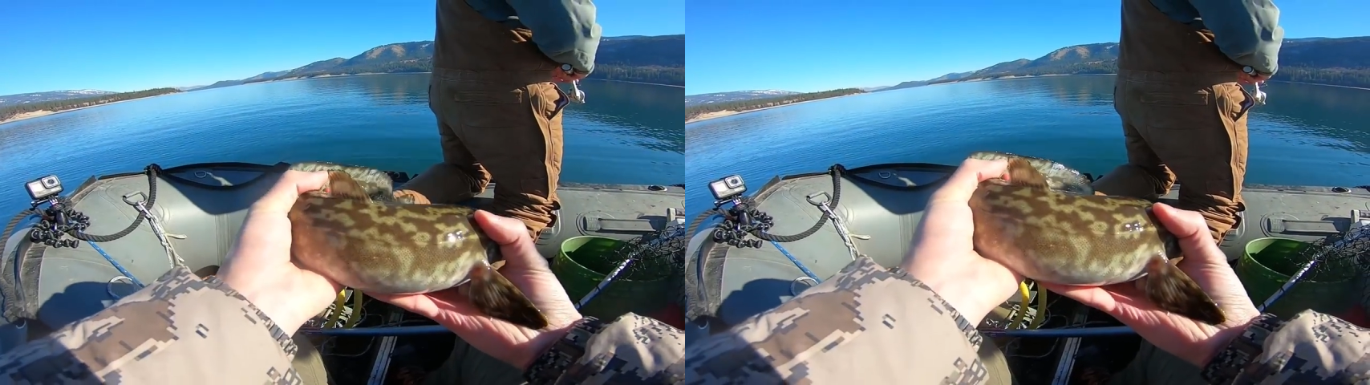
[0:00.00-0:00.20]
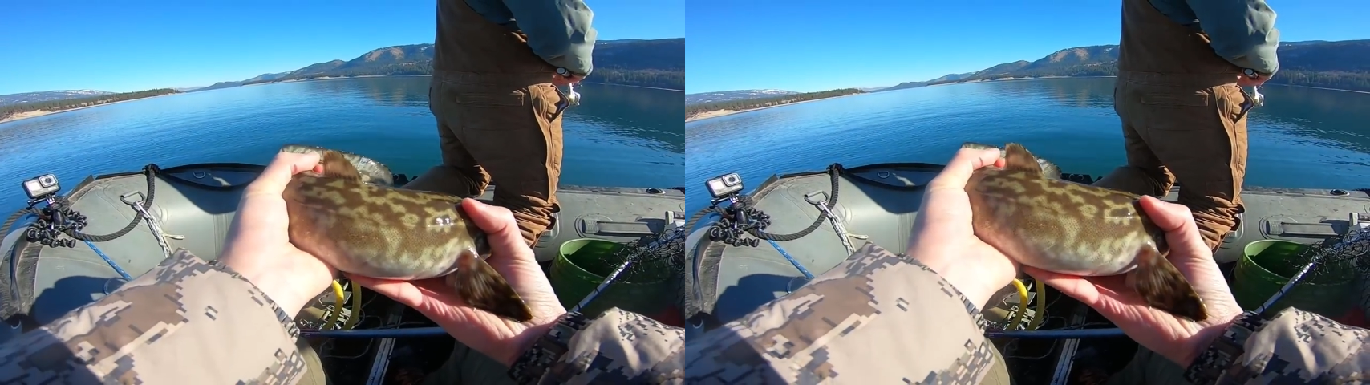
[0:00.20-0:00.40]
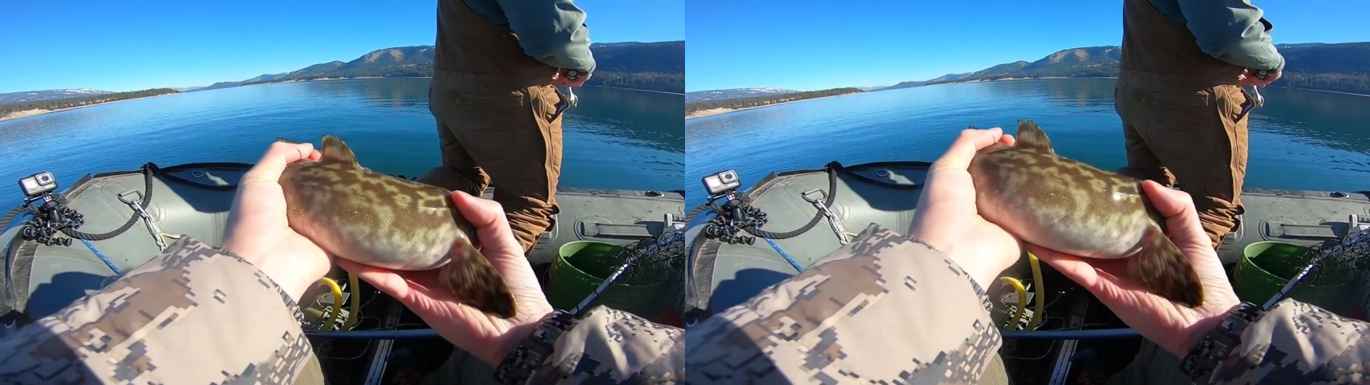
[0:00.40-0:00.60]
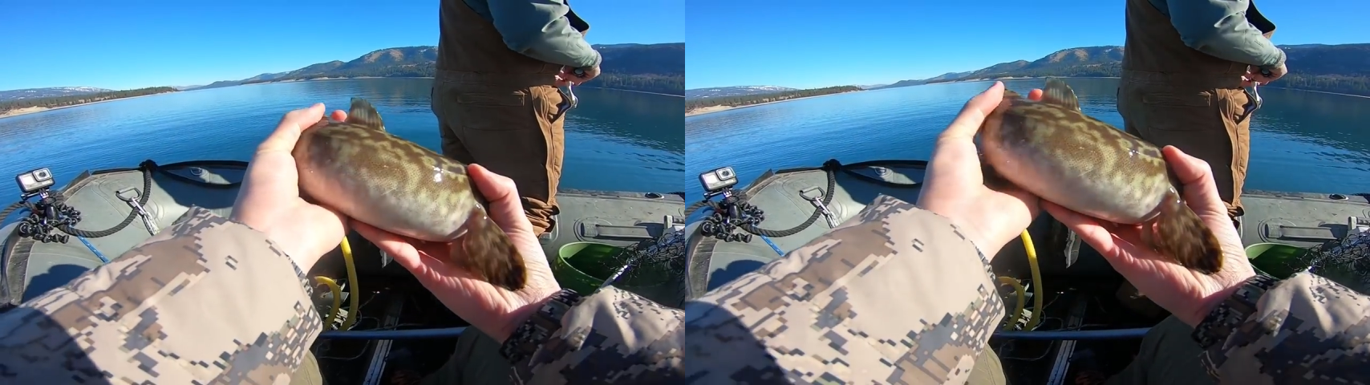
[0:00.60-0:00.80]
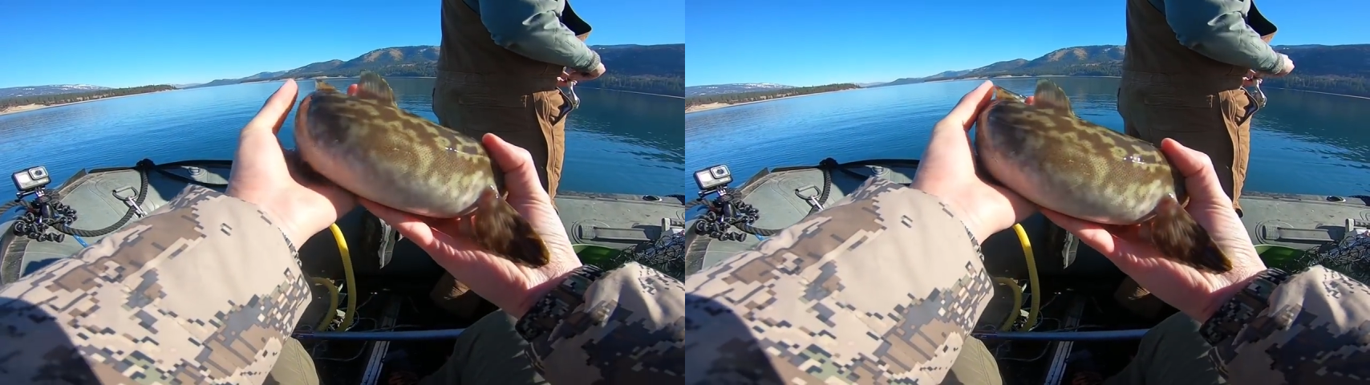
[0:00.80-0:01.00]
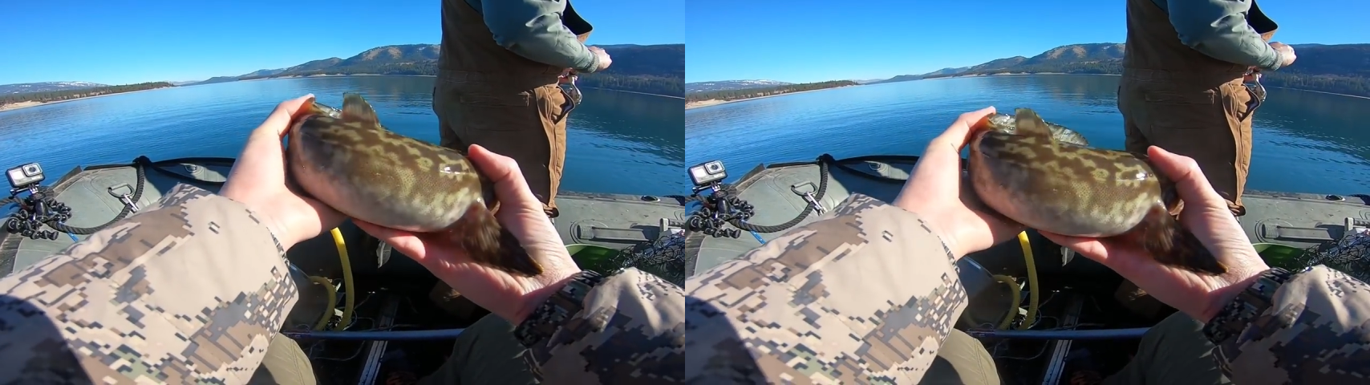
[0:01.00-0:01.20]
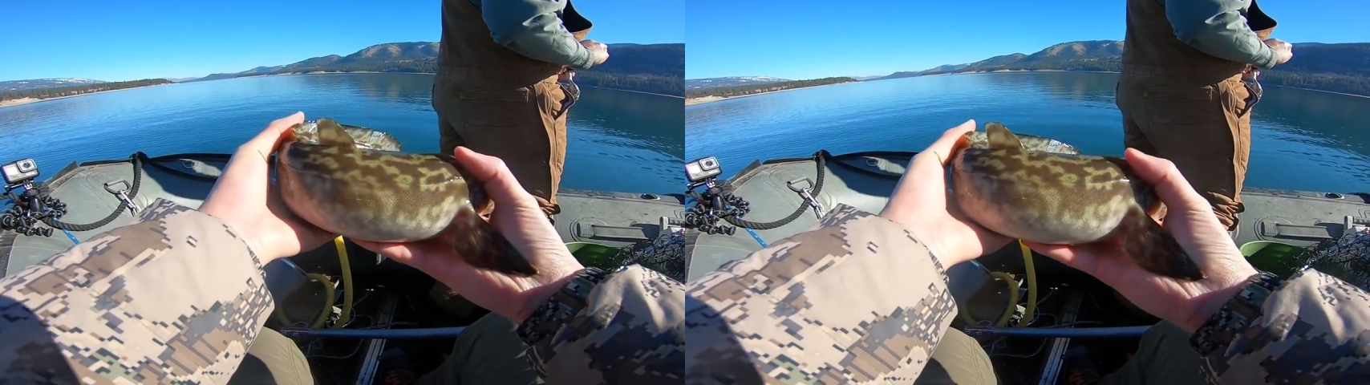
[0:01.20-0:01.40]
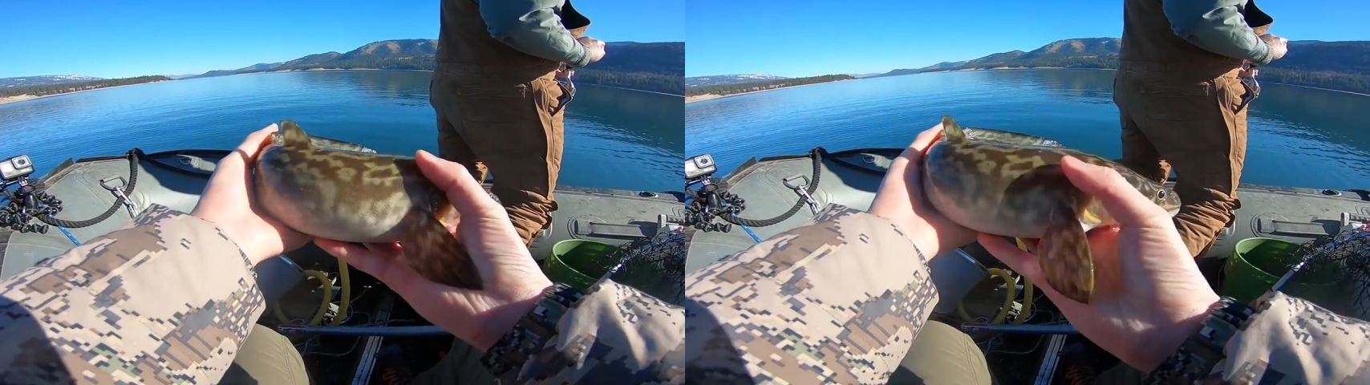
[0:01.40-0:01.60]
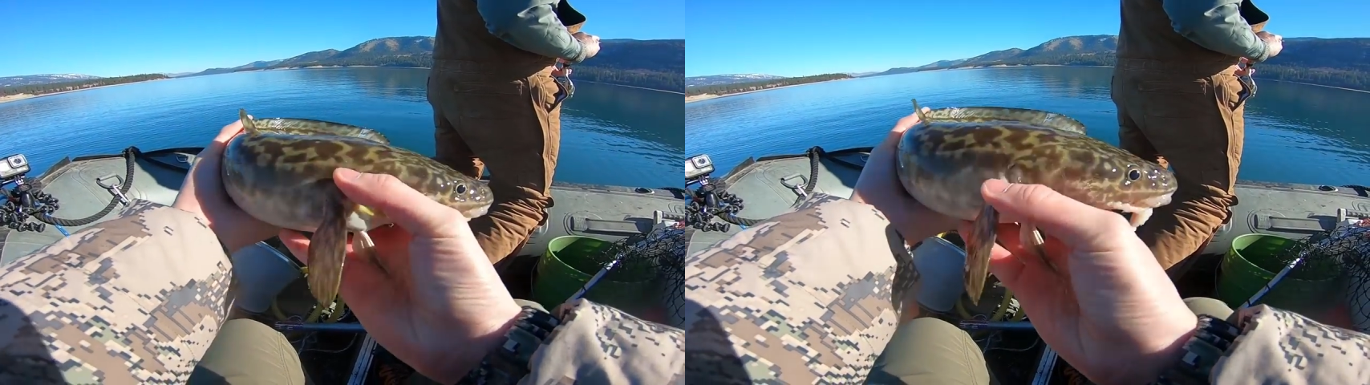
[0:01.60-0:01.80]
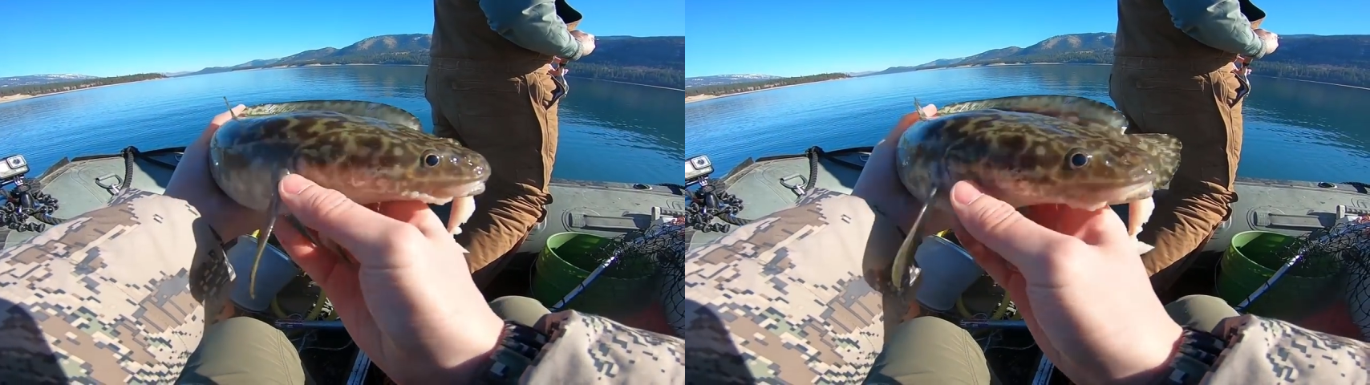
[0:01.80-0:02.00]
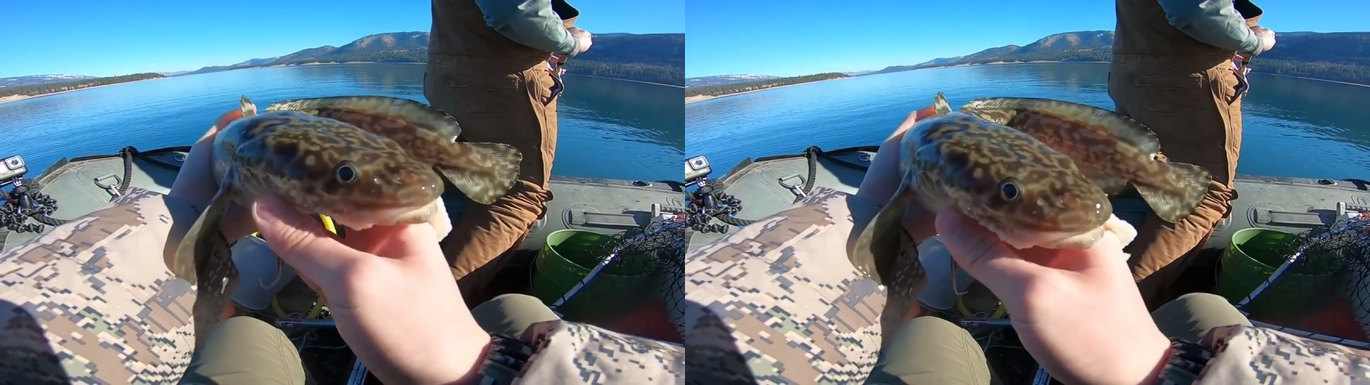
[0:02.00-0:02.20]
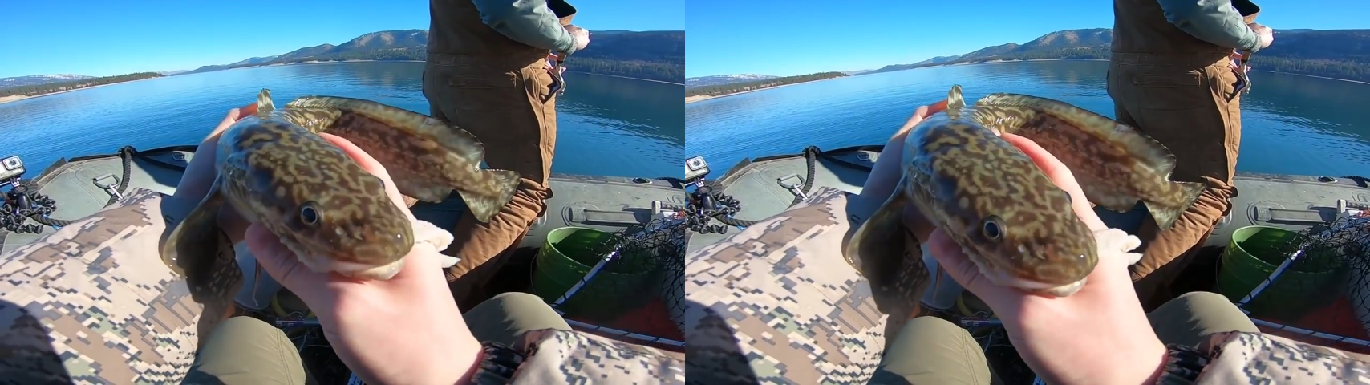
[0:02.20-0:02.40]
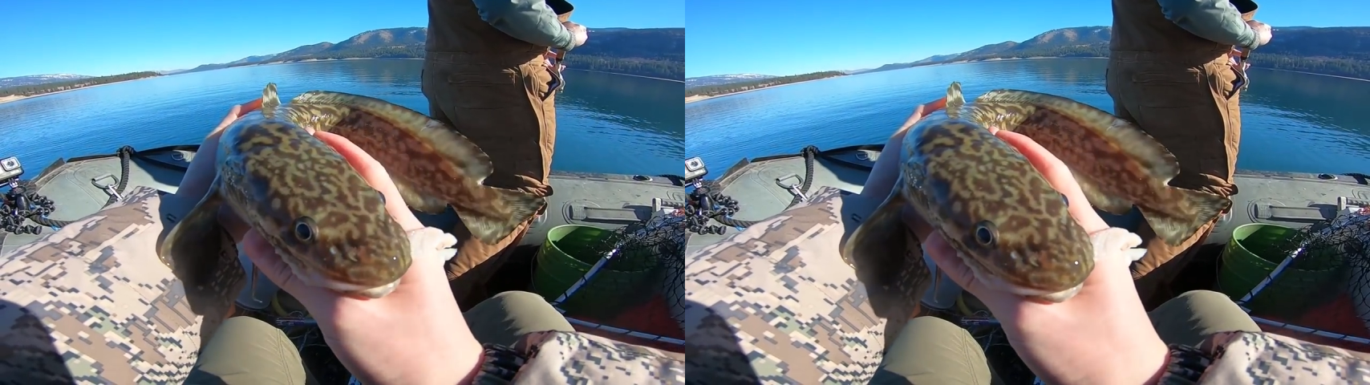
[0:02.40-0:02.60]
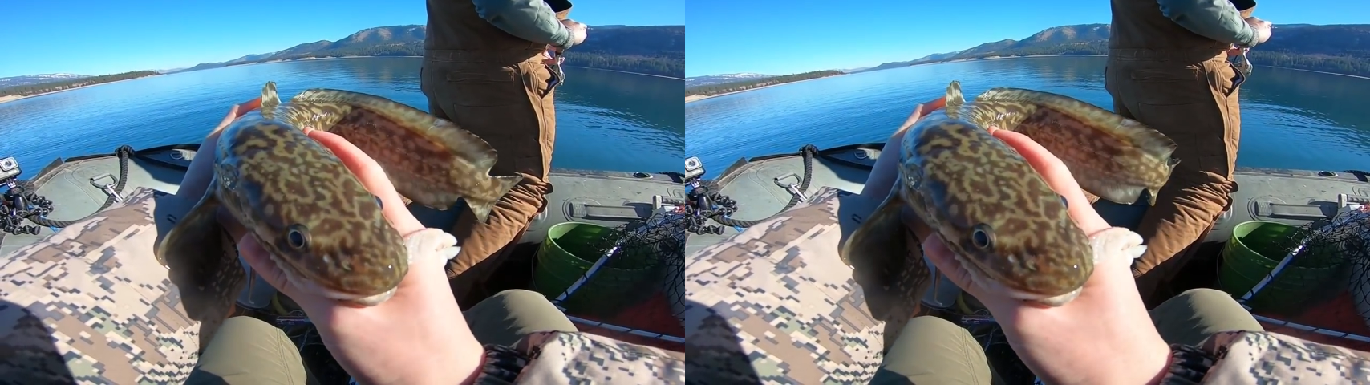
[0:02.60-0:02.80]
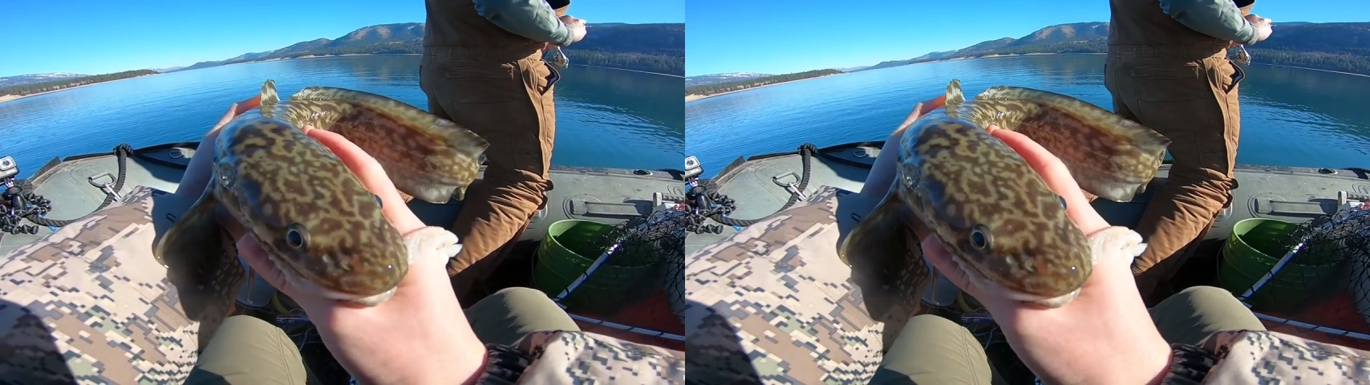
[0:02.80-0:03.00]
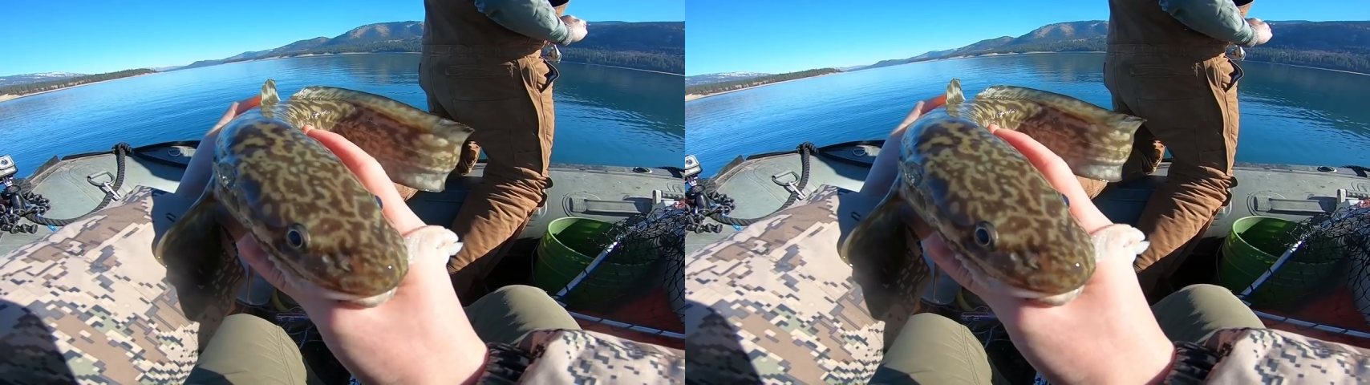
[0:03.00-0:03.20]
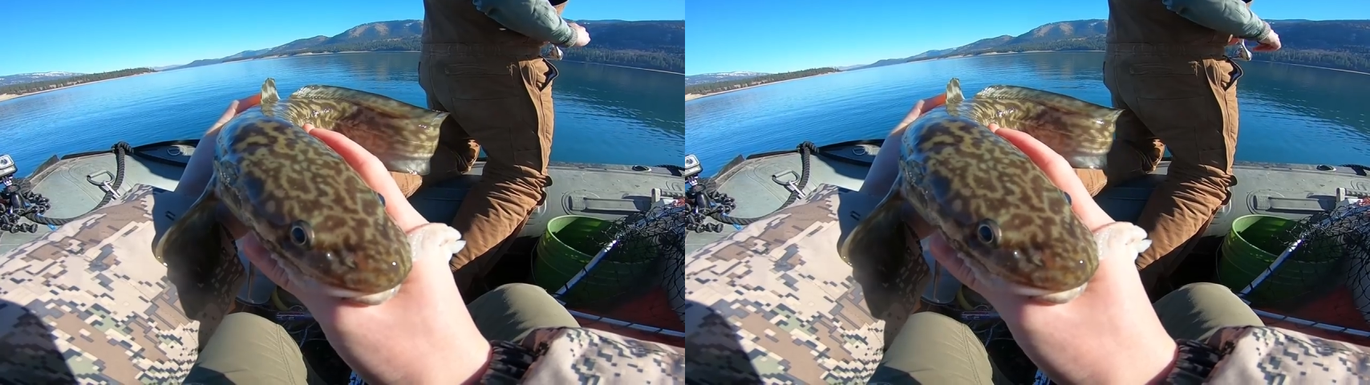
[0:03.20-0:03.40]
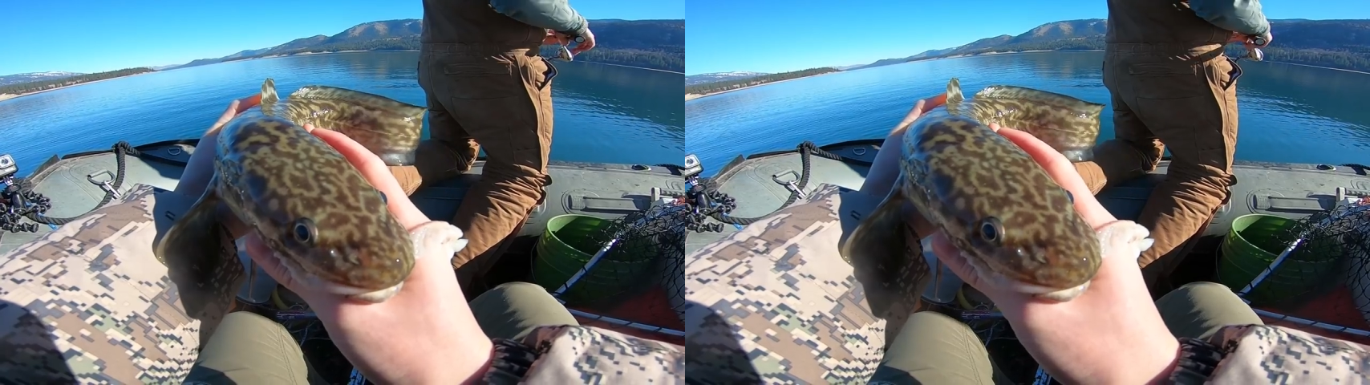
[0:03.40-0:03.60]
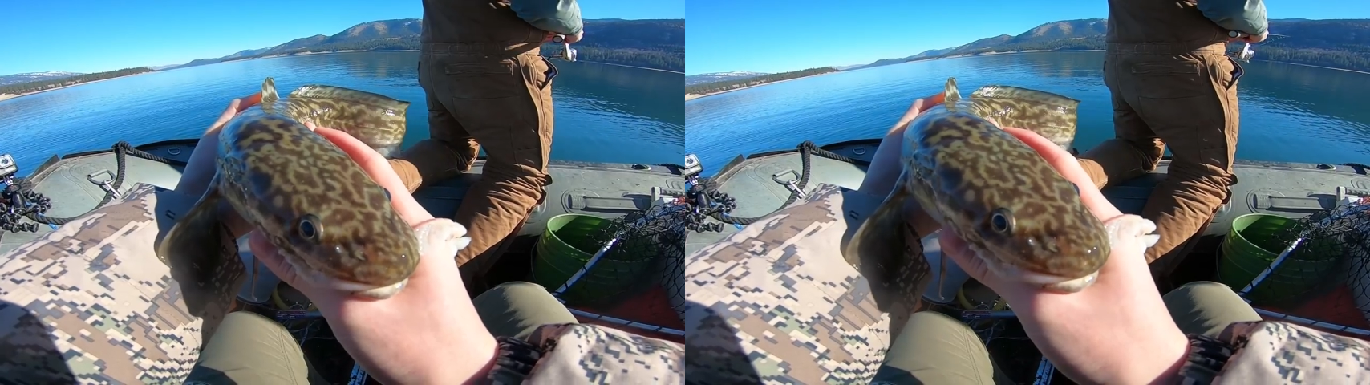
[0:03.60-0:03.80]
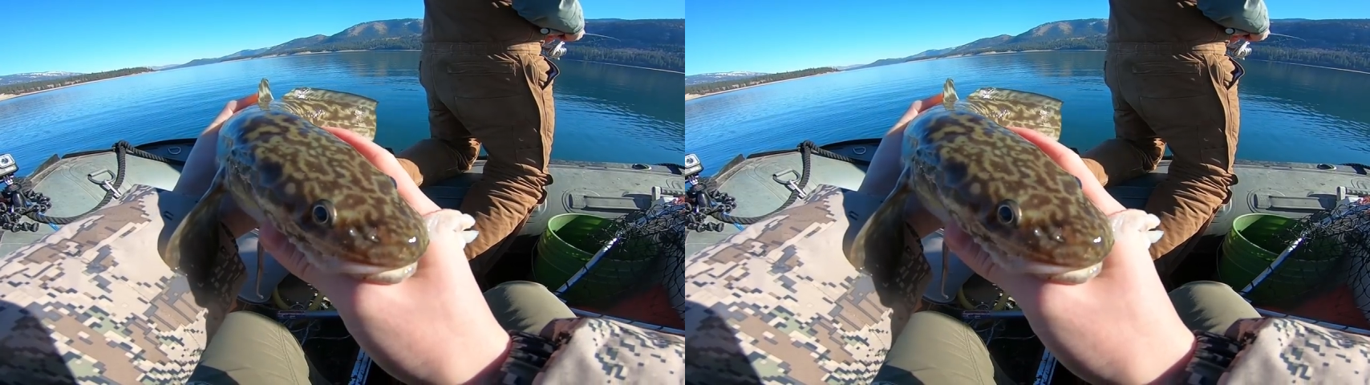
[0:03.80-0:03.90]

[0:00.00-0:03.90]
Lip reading: Nobody's mouth can be seen.